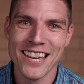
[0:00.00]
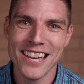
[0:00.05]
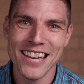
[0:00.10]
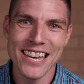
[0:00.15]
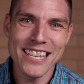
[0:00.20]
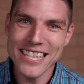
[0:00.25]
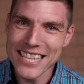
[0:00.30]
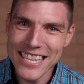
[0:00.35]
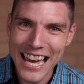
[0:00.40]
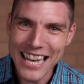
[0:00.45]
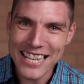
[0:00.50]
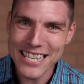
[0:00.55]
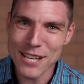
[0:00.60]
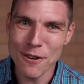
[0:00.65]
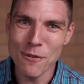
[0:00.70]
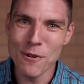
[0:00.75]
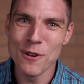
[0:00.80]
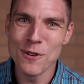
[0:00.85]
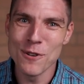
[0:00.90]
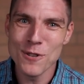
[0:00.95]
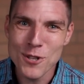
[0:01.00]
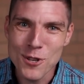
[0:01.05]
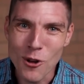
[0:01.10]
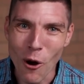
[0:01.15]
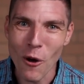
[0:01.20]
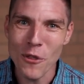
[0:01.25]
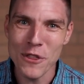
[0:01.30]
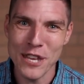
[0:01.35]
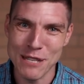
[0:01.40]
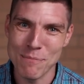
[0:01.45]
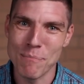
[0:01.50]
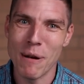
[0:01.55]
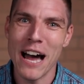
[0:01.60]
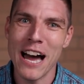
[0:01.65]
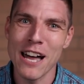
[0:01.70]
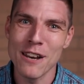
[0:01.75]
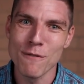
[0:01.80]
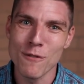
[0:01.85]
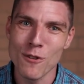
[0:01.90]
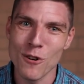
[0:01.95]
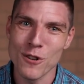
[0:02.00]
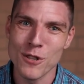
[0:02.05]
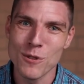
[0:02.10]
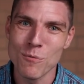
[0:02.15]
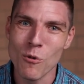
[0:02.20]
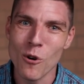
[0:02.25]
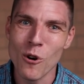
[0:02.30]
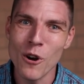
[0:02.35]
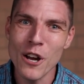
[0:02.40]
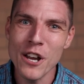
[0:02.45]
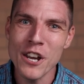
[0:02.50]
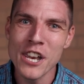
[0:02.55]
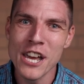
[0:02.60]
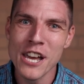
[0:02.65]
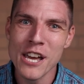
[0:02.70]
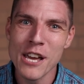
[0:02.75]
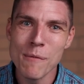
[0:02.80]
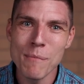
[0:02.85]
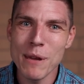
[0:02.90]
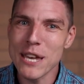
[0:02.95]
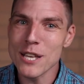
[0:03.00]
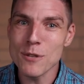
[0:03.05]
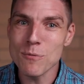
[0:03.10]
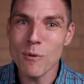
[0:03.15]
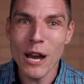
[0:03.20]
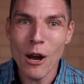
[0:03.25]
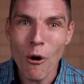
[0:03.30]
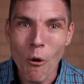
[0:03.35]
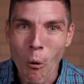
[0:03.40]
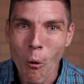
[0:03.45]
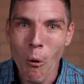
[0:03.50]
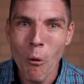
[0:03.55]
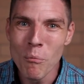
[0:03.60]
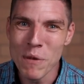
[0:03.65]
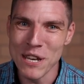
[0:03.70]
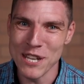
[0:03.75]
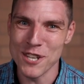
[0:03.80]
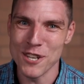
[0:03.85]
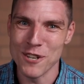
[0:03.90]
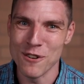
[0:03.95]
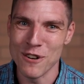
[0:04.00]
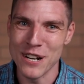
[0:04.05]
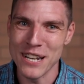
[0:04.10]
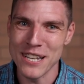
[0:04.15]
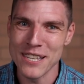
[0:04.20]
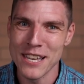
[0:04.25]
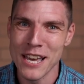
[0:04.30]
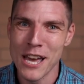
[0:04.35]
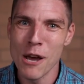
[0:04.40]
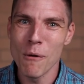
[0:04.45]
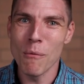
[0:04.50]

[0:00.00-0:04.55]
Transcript: Isn't that someone who's got this part of God's word? Because we're all missionaries.